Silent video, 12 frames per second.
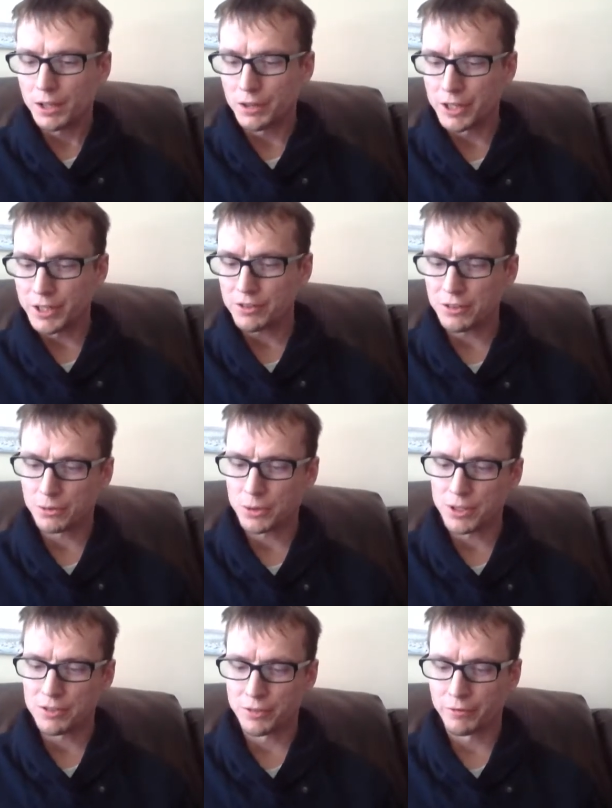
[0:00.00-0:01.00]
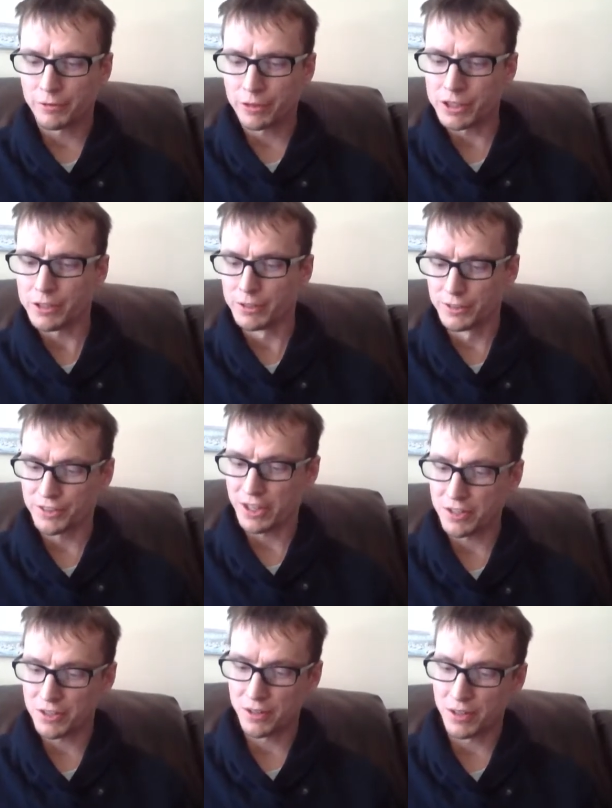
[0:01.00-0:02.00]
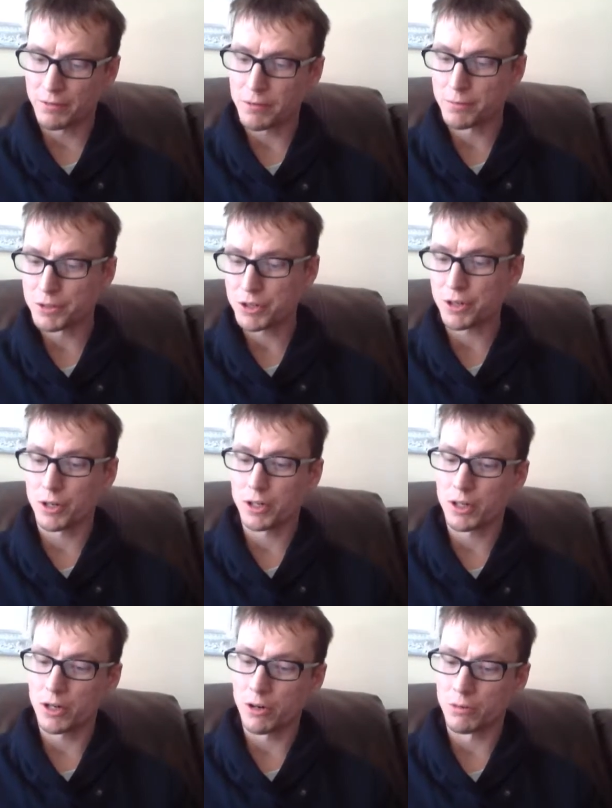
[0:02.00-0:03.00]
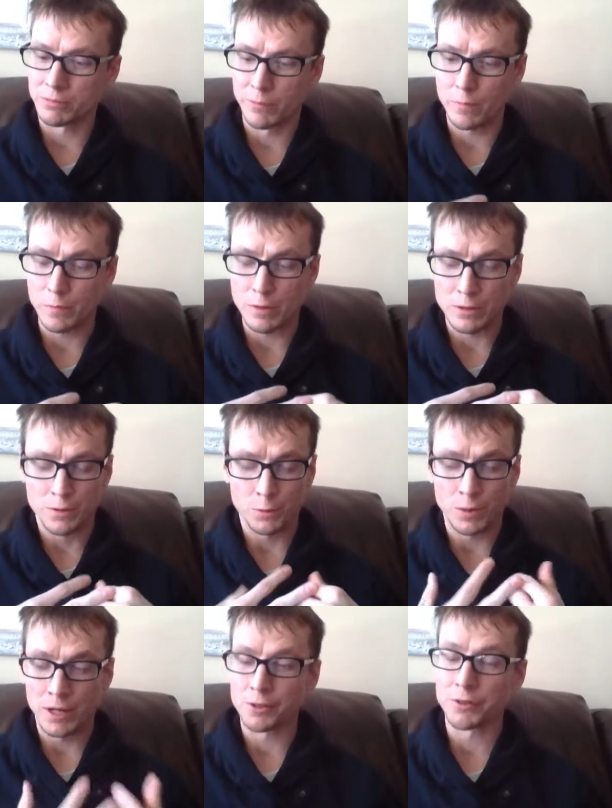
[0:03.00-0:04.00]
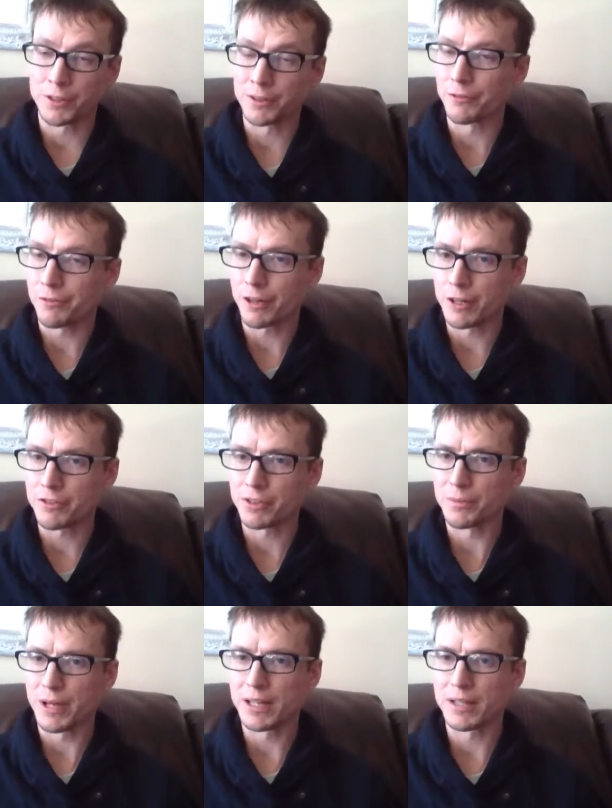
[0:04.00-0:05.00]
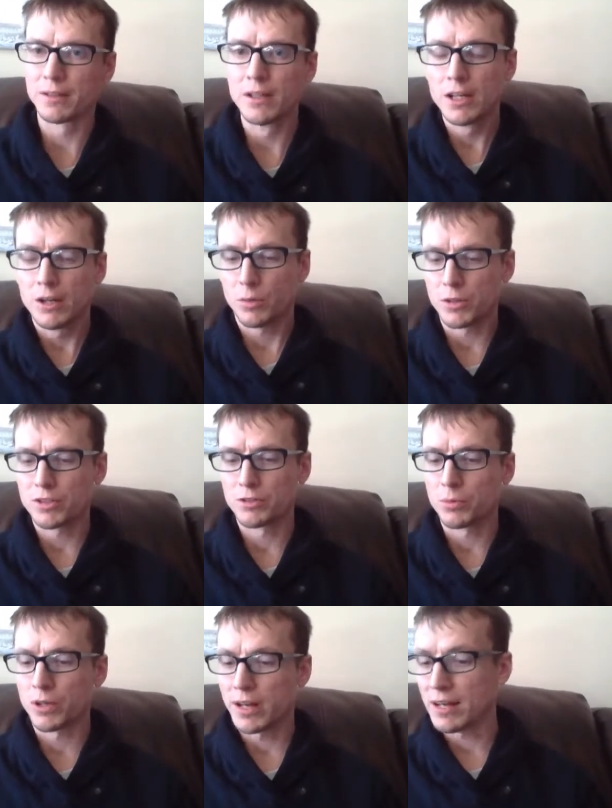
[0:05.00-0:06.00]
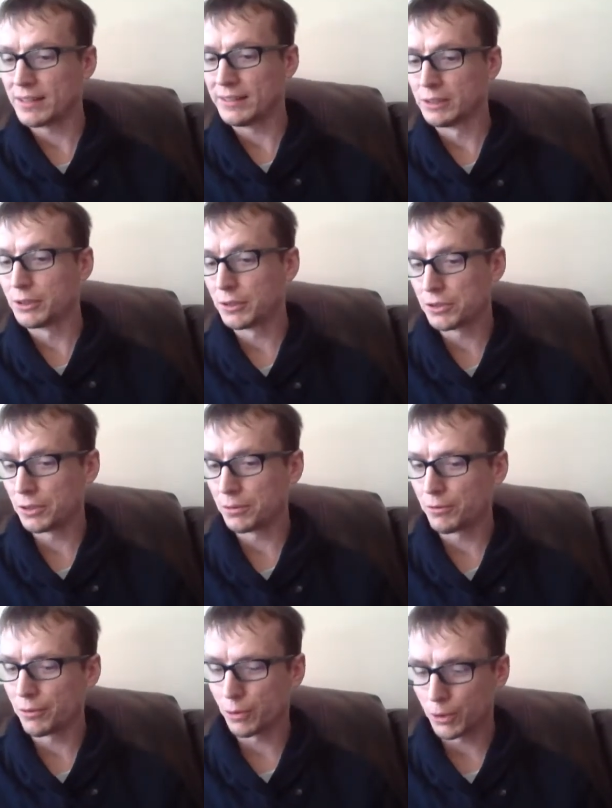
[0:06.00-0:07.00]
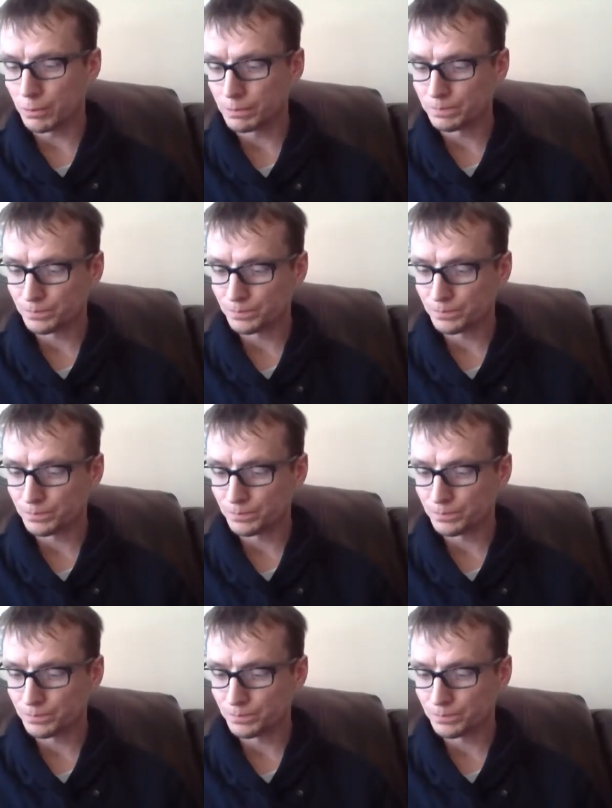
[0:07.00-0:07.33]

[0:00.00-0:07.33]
Thus the reason for utilization of the mature comb rather than the freshly made, which is what I alluded to before.